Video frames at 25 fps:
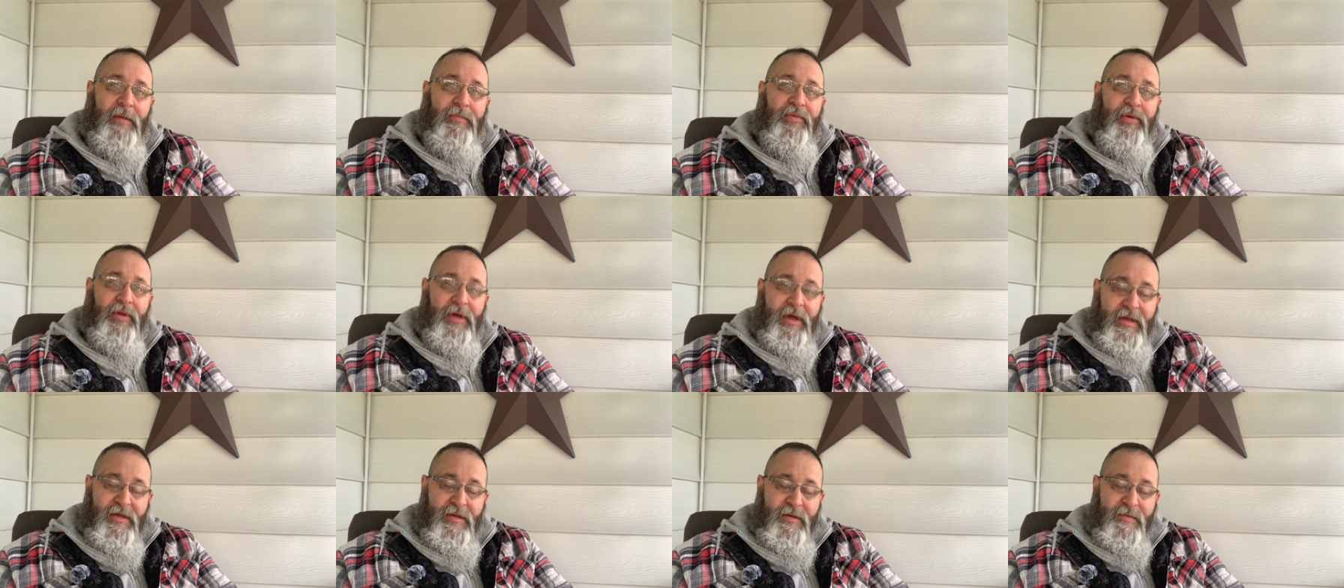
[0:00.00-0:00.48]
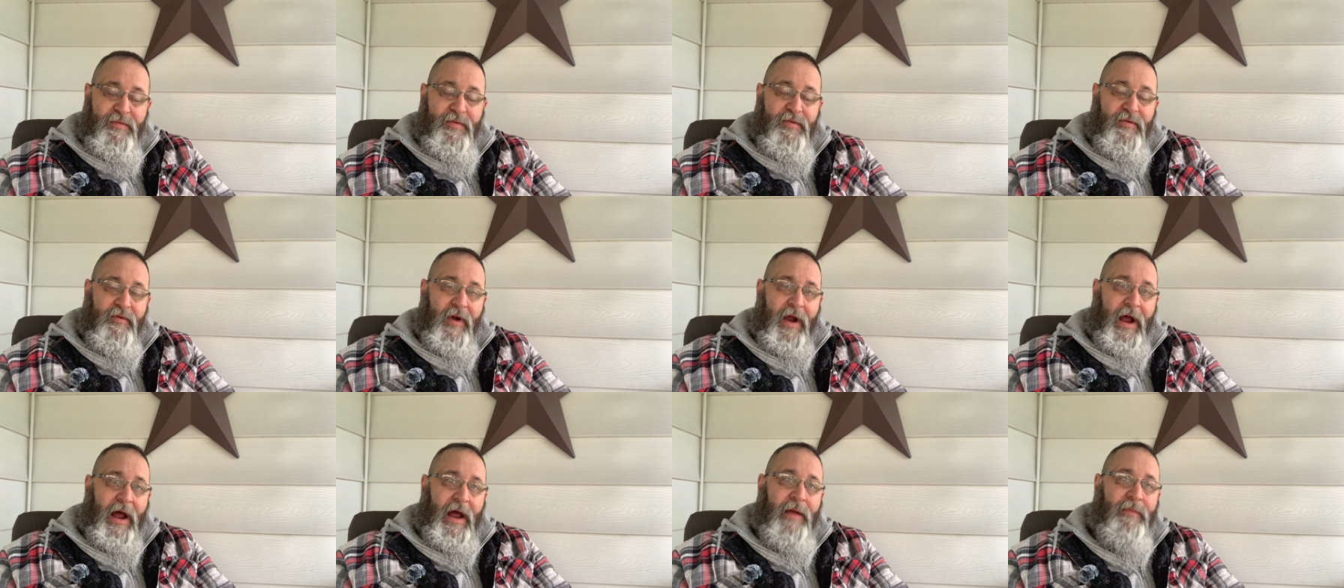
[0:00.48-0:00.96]
please
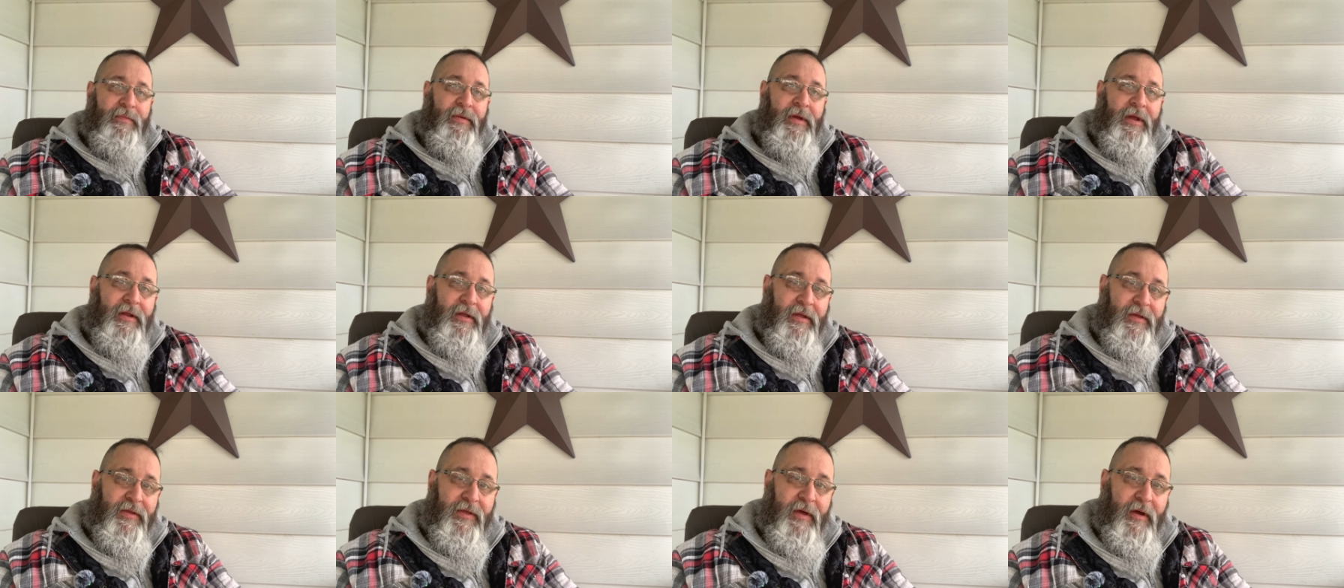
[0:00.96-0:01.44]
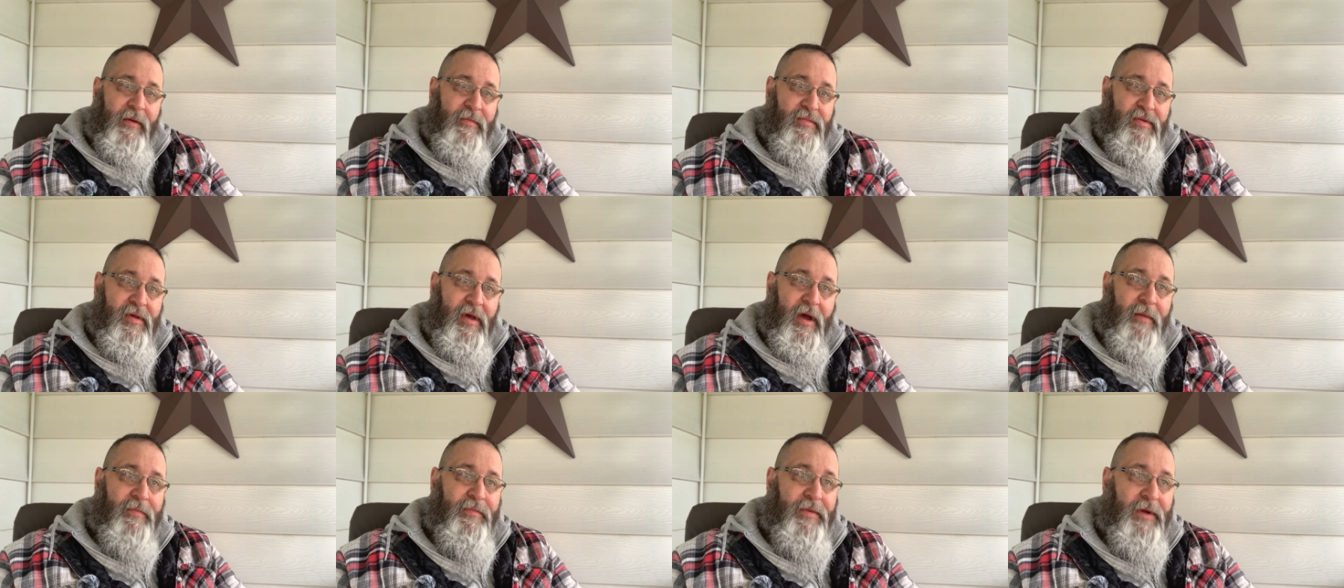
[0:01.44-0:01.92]
subscribe, hit the thumbs
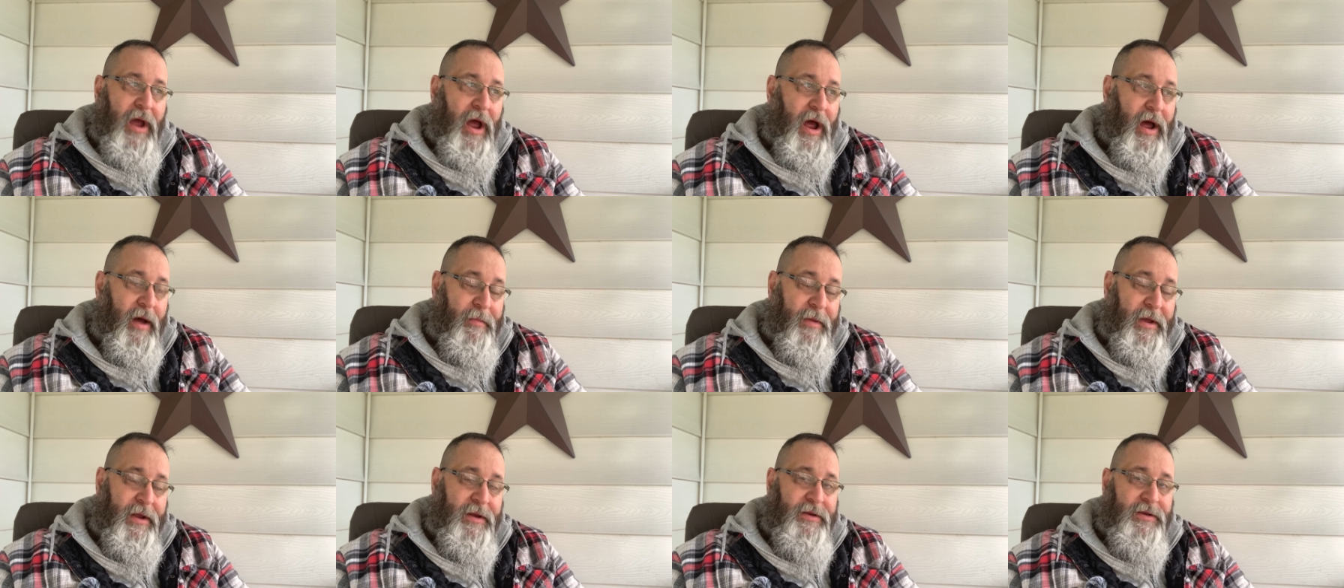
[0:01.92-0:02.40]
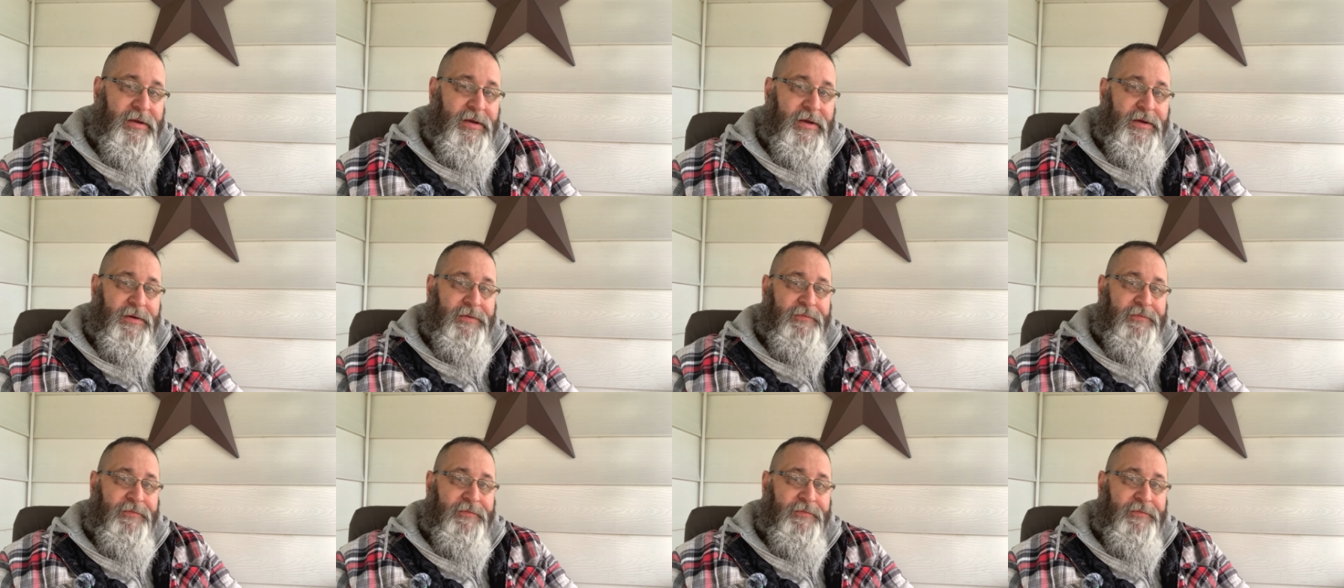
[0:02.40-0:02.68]
up, comment,